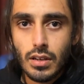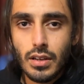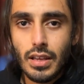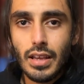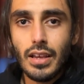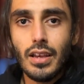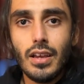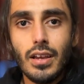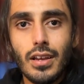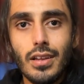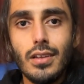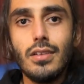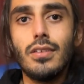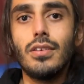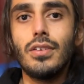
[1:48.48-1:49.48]

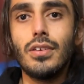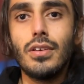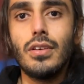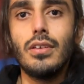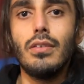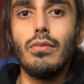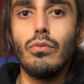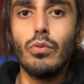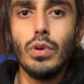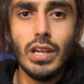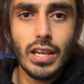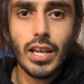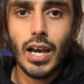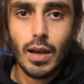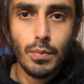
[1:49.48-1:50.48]
And when
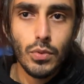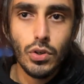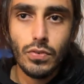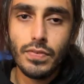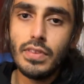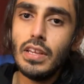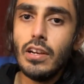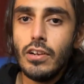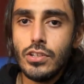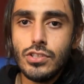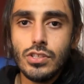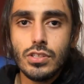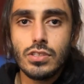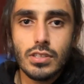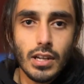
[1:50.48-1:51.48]
it got moved there, it
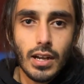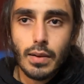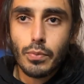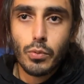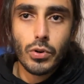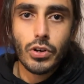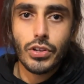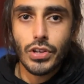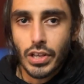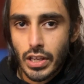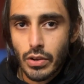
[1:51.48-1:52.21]
just stopped working.